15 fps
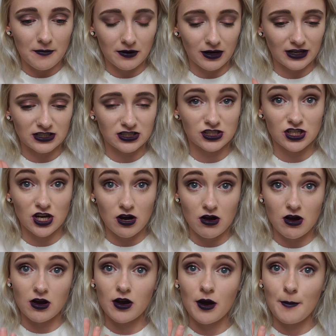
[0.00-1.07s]
like
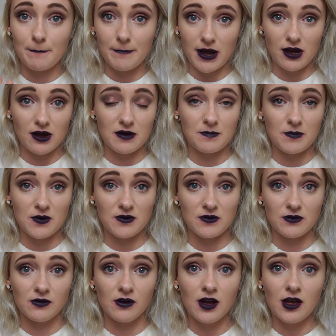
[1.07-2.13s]
dark
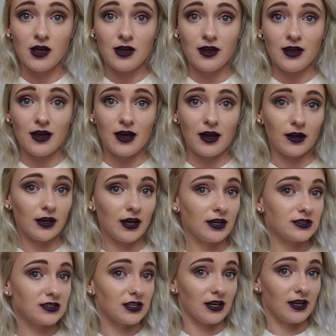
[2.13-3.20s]
purple and
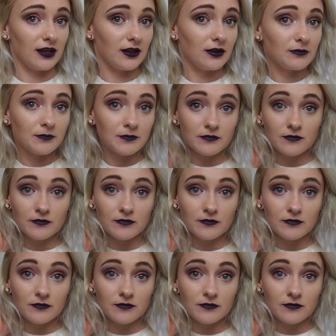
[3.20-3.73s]
actually